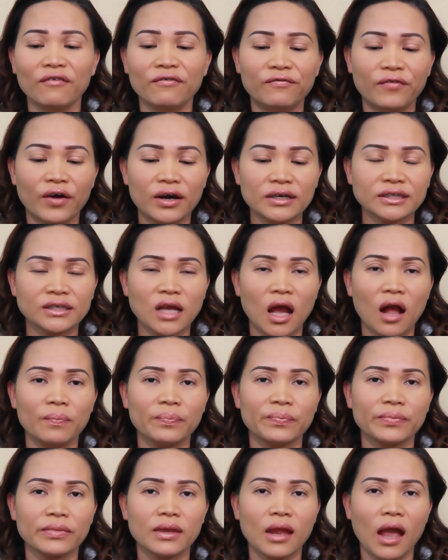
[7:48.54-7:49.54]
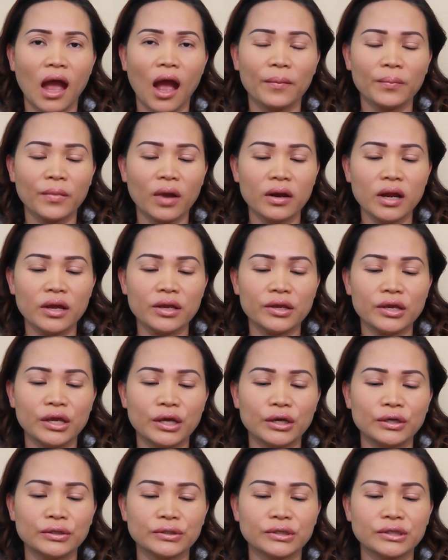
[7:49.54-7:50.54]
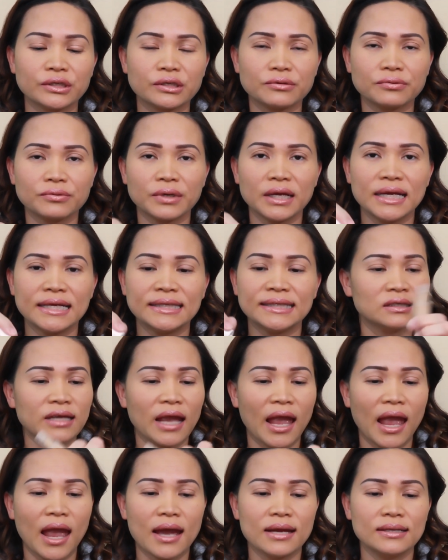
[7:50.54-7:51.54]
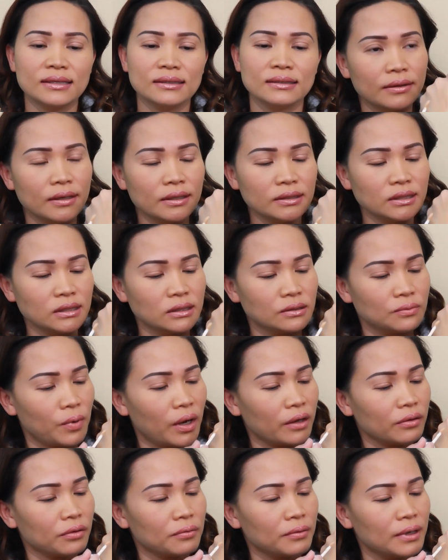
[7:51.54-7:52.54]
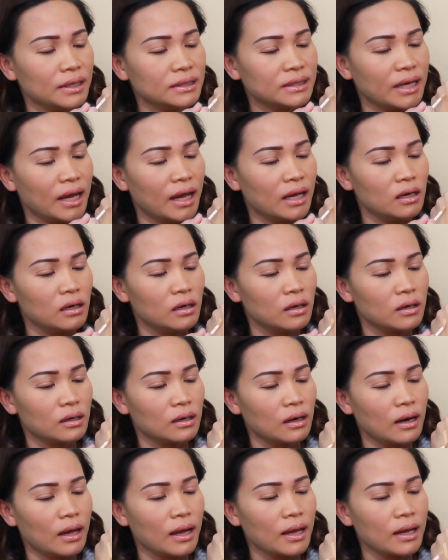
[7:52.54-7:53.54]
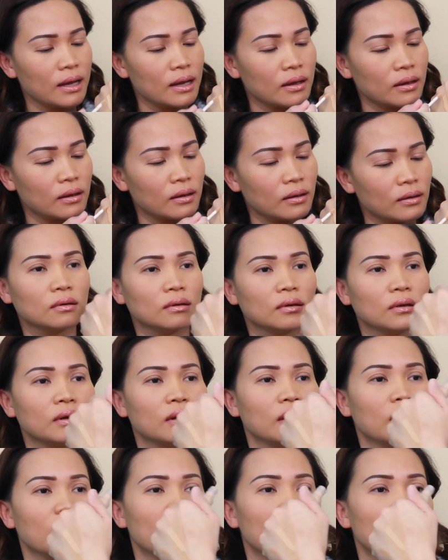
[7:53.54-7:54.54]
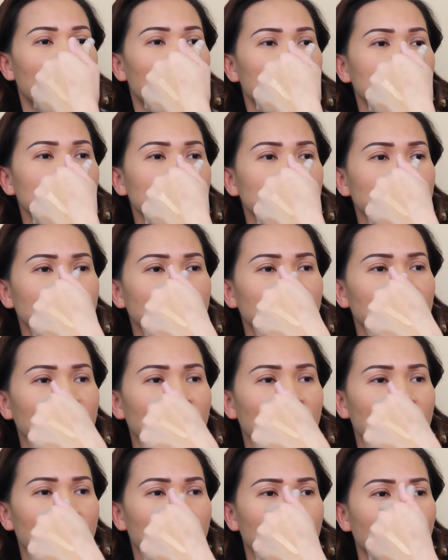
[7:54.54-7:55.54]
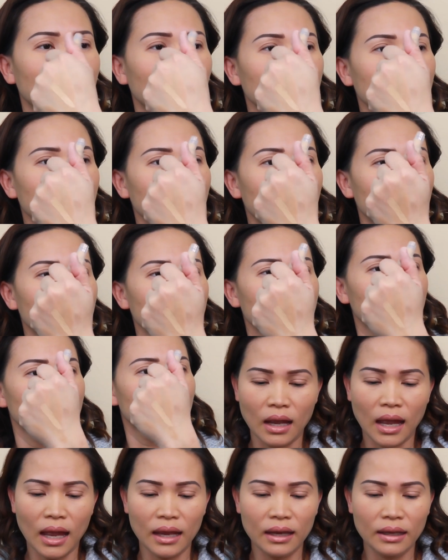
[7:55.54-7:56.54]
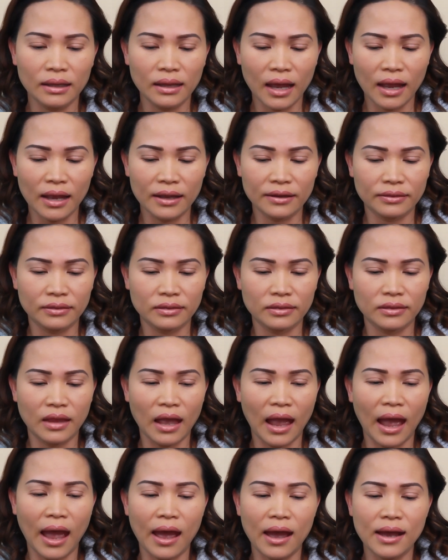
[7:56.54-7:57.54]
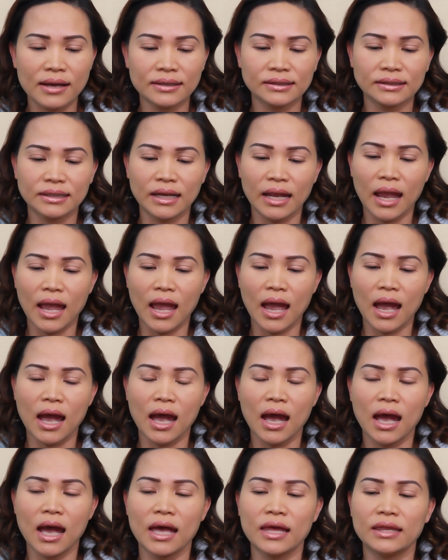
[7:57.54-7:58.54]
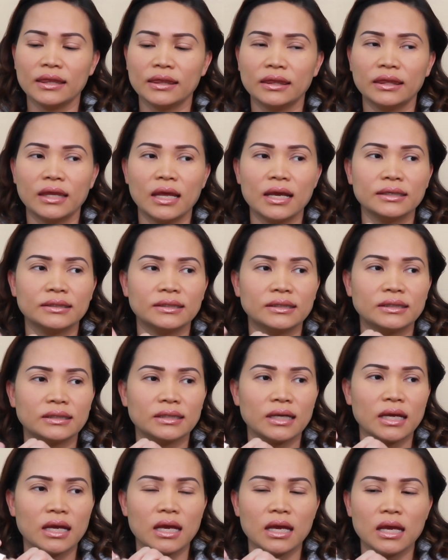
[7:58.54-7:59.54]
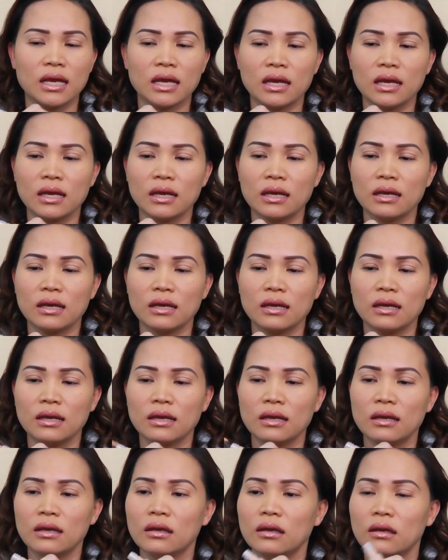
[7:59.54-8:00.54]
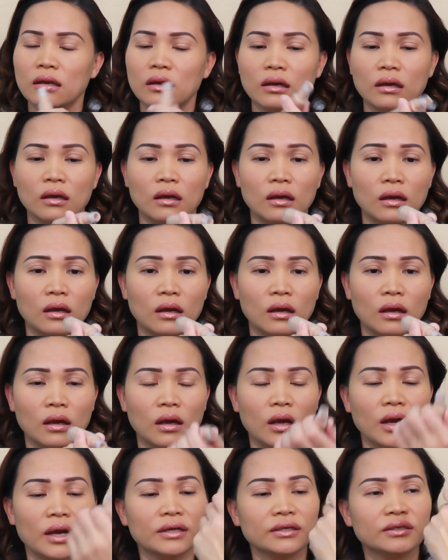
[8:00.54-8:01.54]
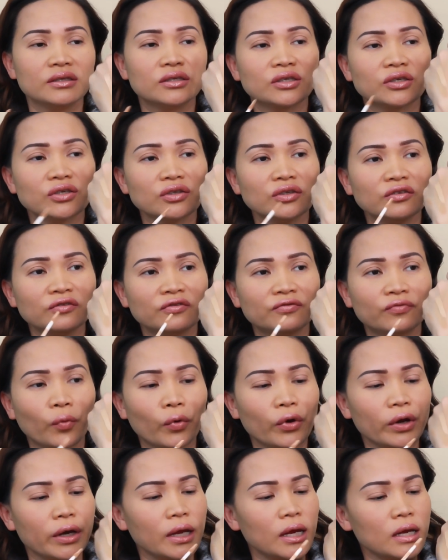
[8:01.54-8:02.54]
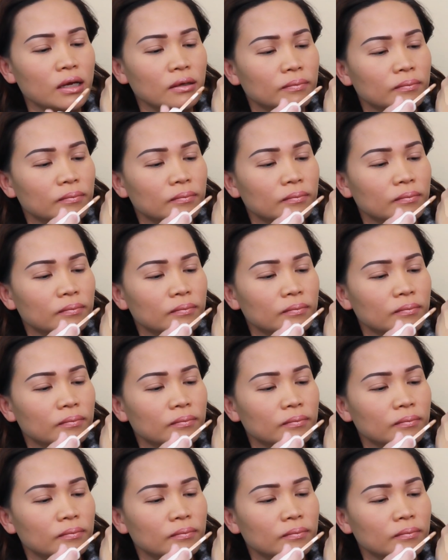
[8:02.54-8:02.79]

first off, I'm gonna use 310. This is what 310 look like. It's really creamy. I like that. And this a 240.